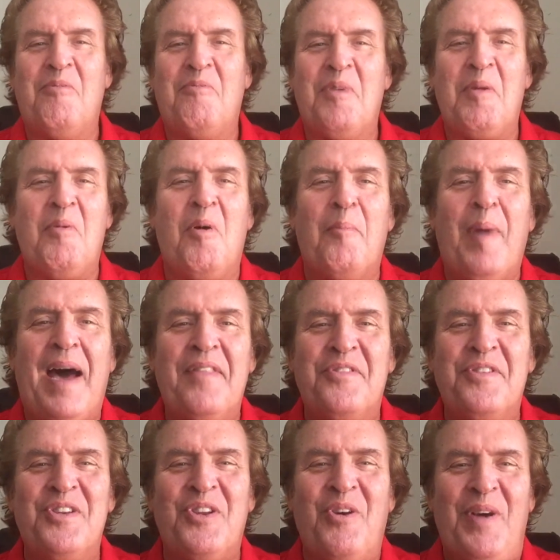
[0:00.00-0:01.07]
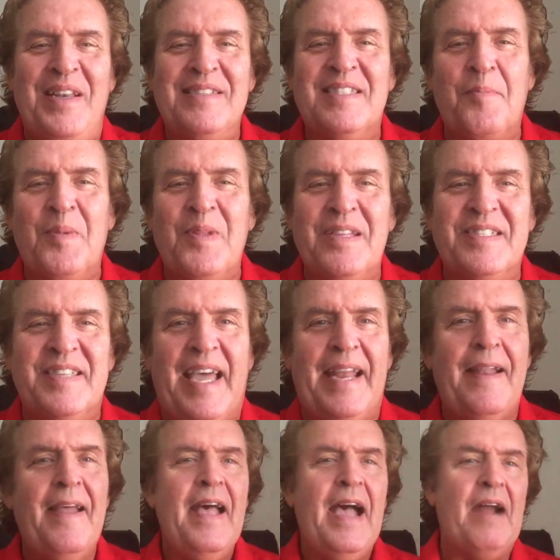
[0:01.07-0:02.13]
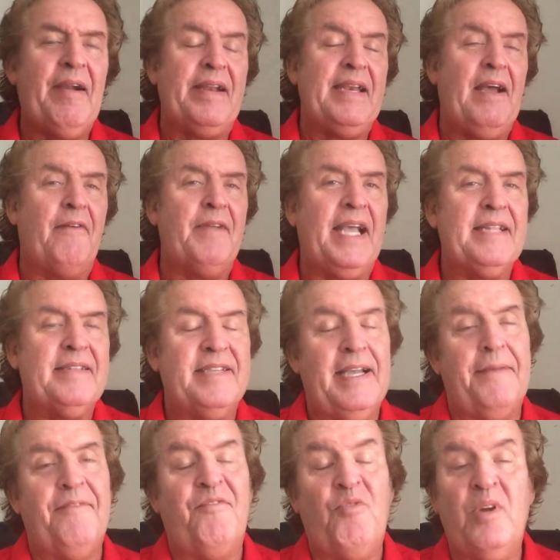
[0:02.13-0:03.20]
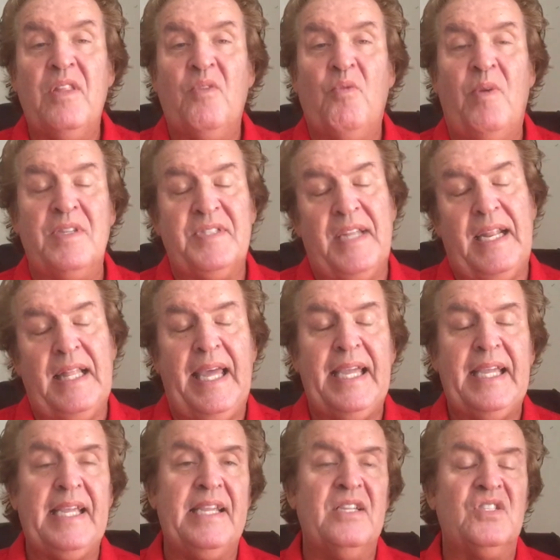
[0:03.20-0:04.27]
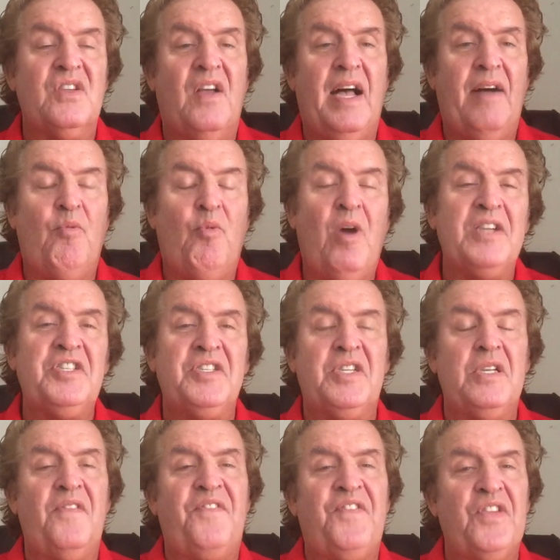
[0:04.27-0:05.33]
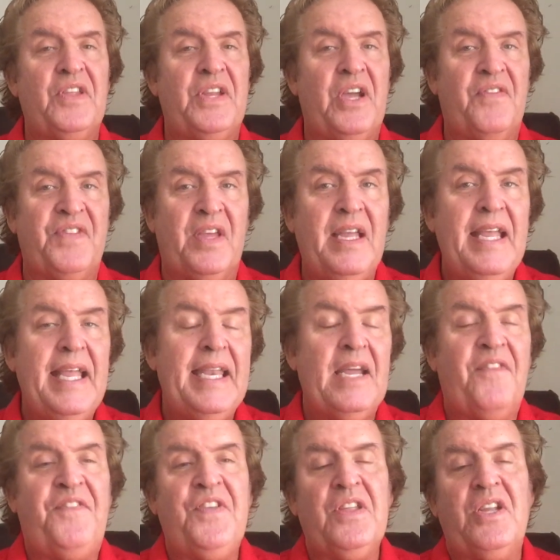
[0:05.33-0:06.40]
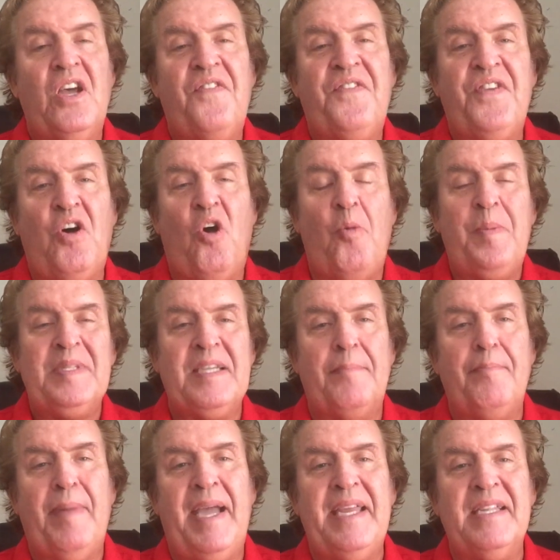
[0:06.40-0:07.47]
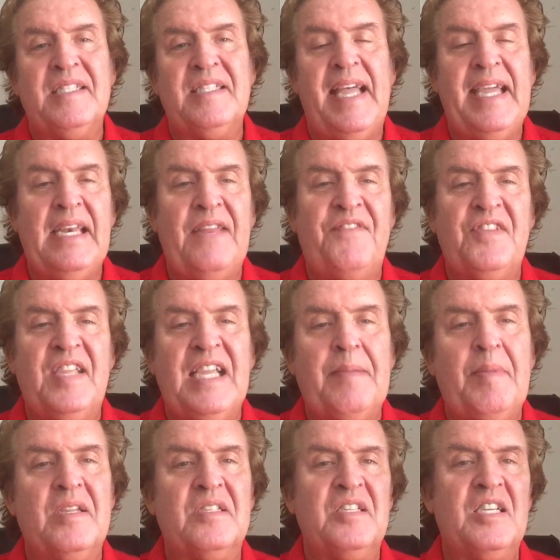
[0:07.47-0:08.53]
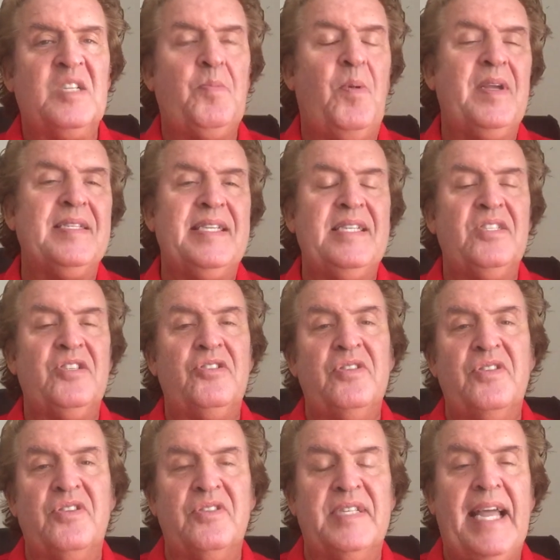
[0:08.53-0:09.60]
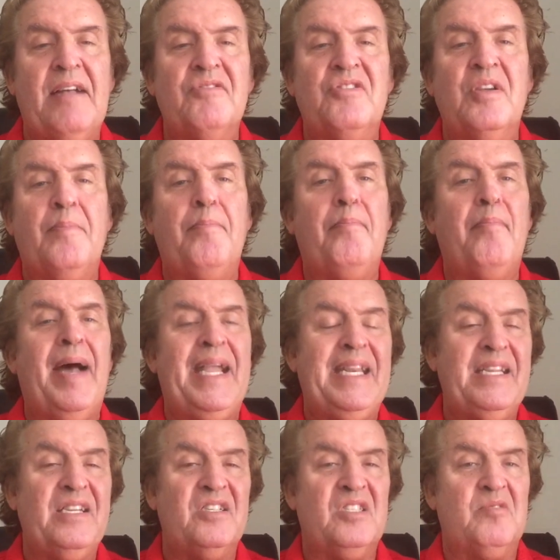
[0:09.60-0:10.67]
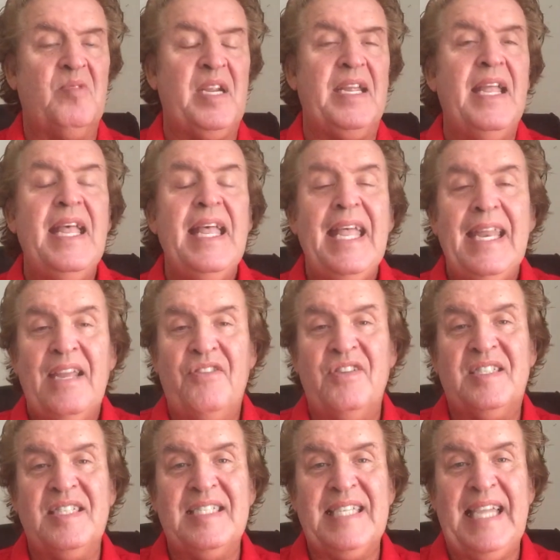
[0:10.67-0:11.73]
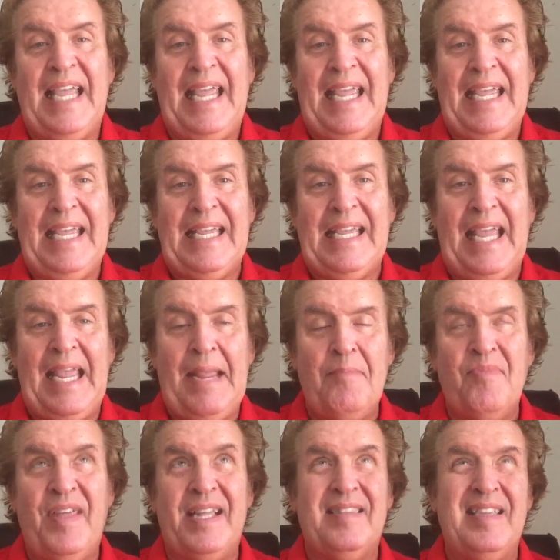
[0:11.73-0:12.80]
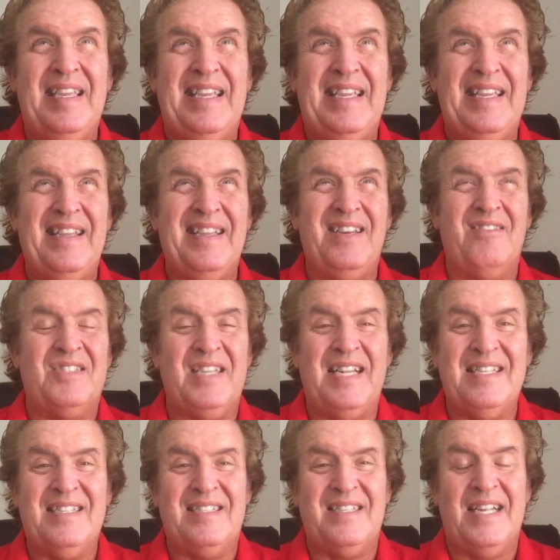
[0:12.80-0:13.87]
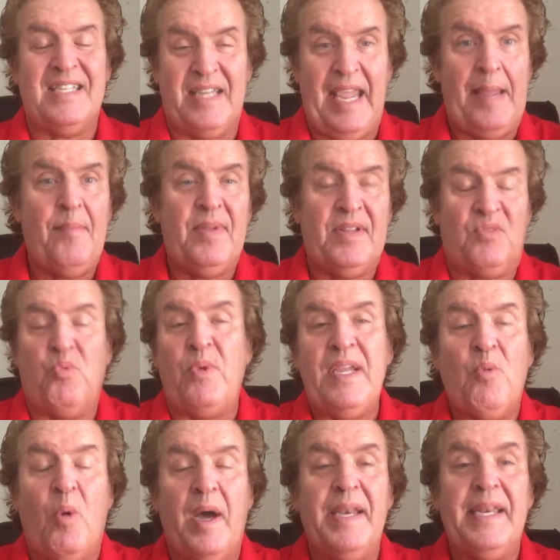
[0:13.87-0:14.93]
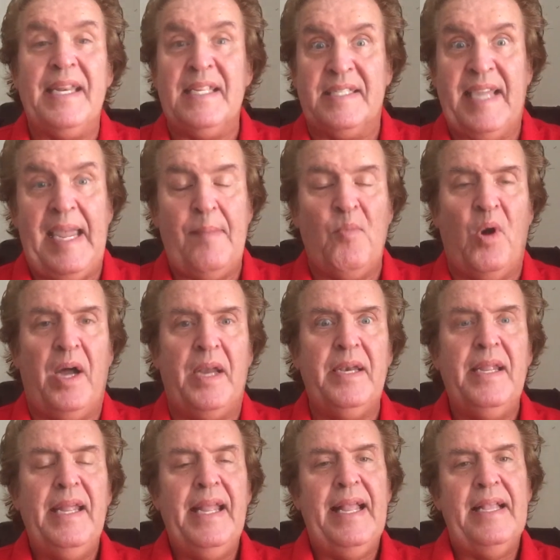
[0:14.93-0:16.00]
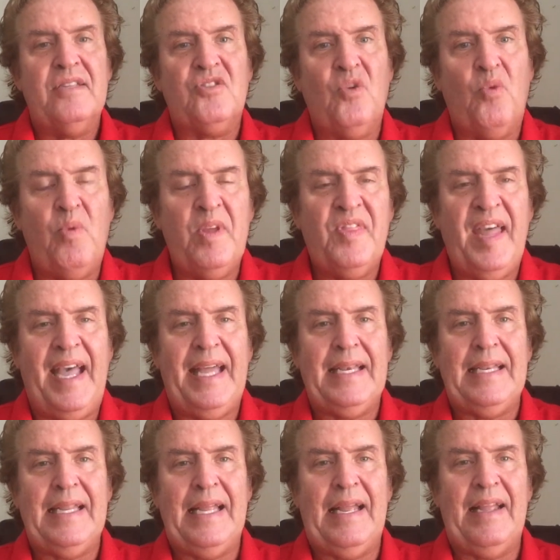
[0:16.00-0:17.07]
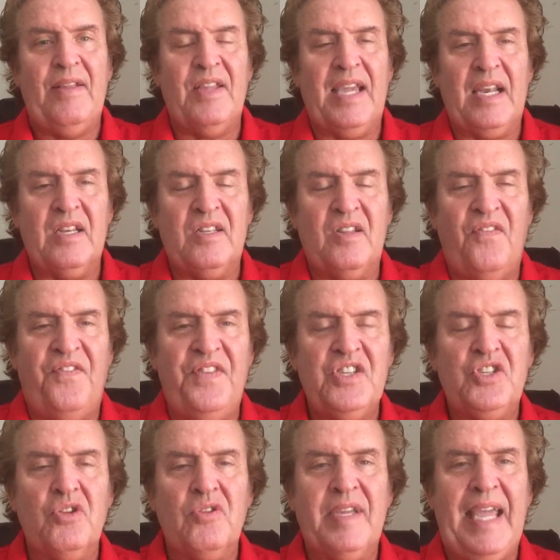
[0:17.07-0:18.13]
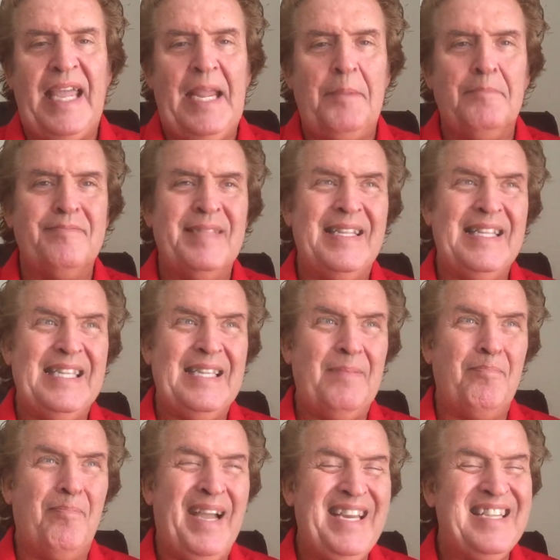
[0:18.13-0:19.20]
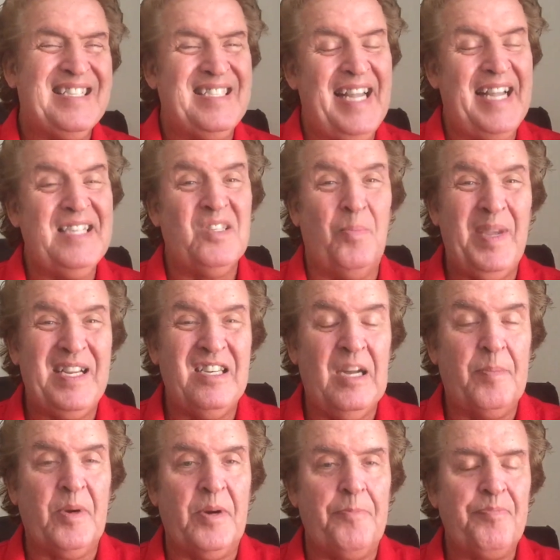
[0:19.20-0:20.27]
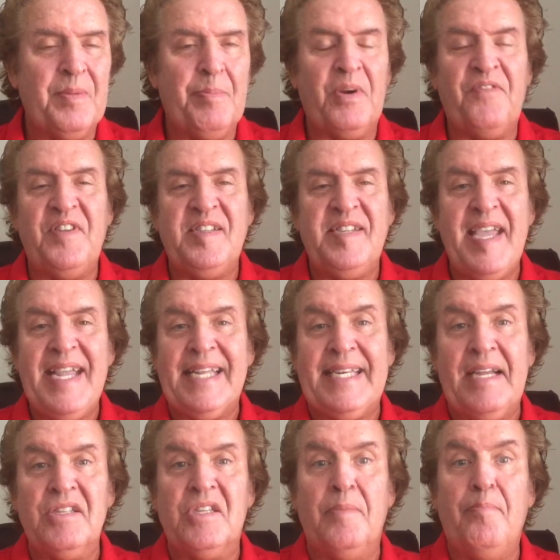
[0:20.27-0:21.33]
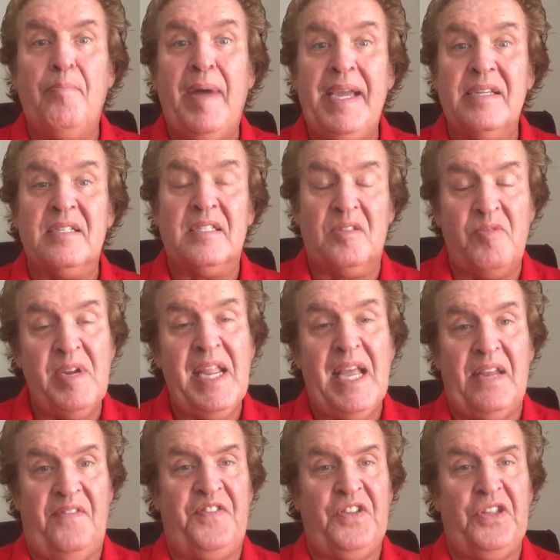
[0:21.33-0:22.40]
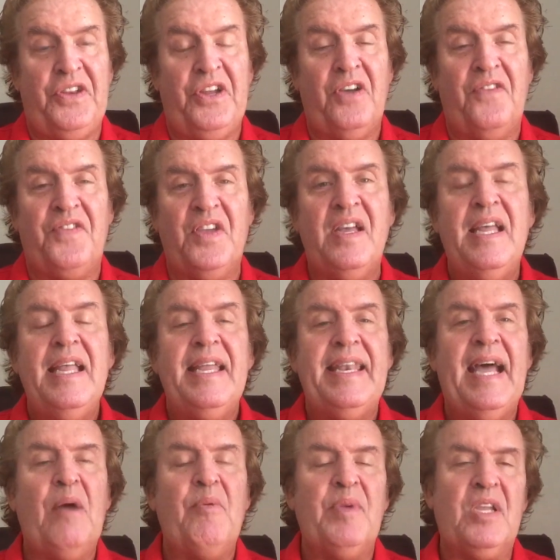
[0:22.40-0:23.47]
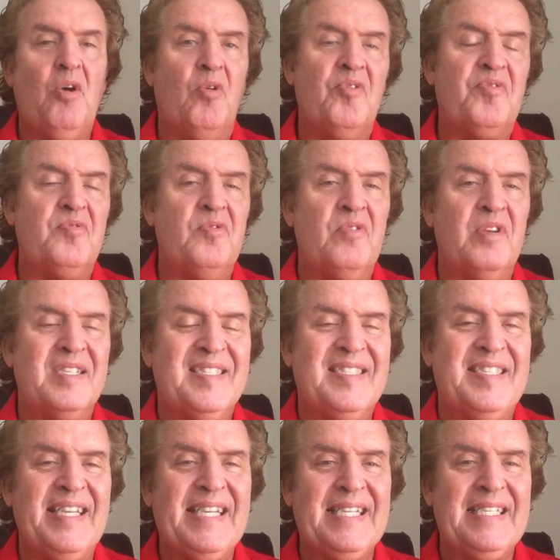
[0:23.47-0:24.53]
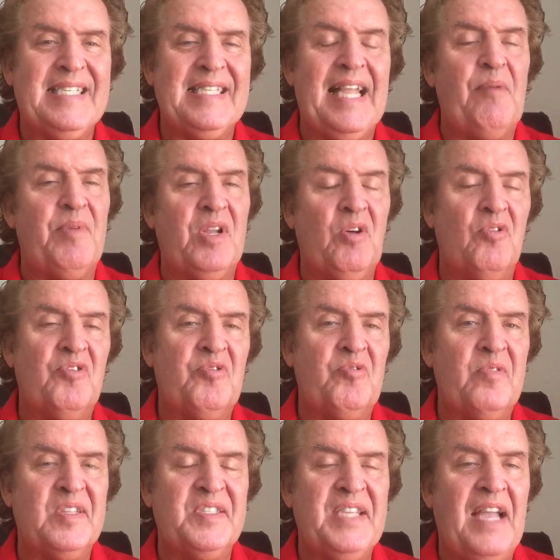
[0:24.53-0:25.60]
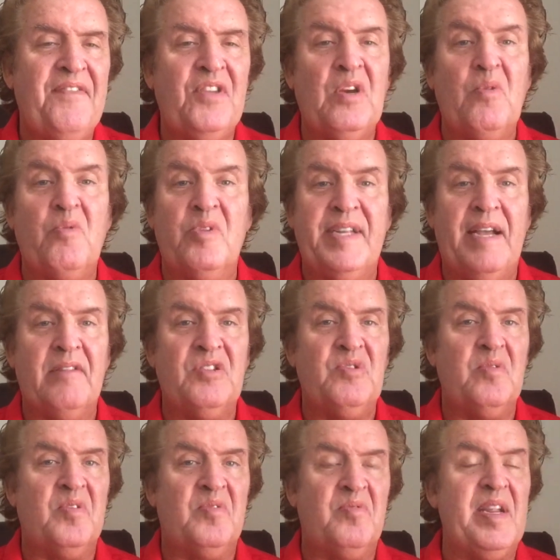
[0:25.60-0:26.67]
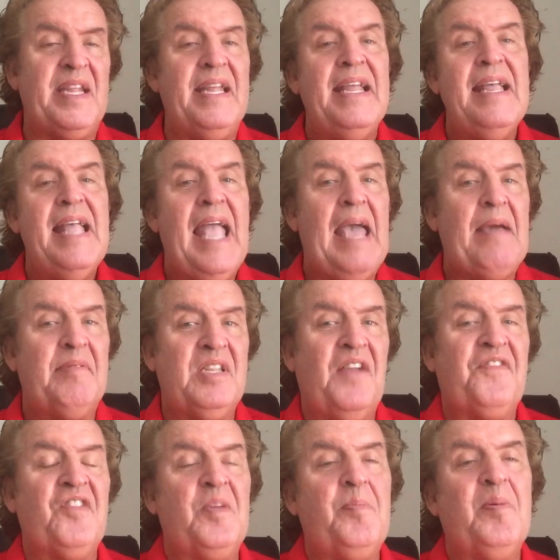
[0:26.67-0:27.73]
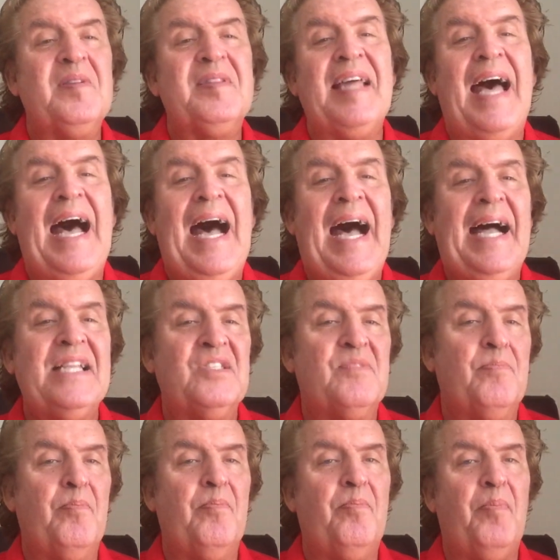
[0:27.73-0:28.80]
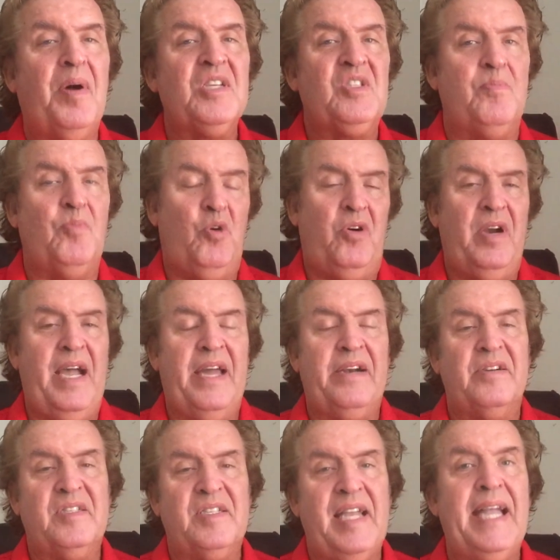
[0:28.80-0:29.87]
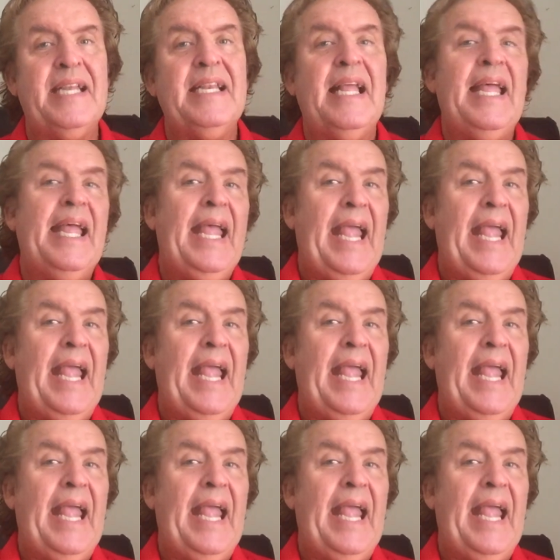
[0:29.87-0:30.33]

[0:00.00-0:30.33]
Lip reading: We won't bother to do it. Simple as that. All right. Now we got one of the ones that I like is Washington and Philadelphia. Now Philadelphia opens at -9. If you take them on a 6-point teaser, they're down to -3. Now this is a game that it's week one and it's game one. So with that, you got a divisional game. minus 9 is a big number. But if we take it down to minus 3 on Philadelphia, now we go through a 6, and we go through a 7, and we're down to a 3. And we definitely put the odds much more on our side.